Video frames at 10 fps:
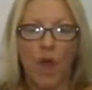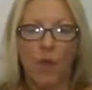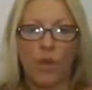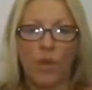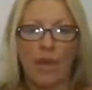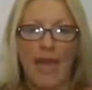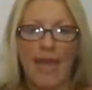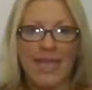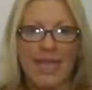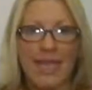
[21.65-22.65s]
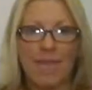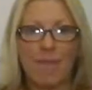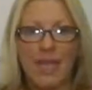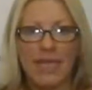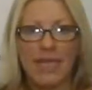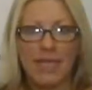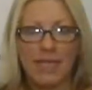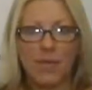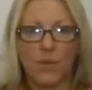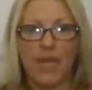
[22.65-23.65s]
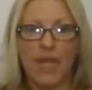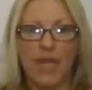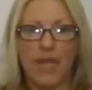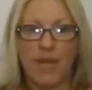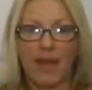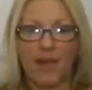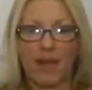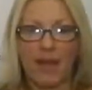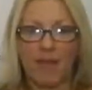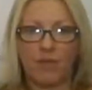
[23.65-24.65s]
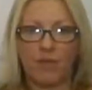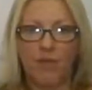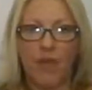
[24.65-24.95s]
will be at a mid to senior management level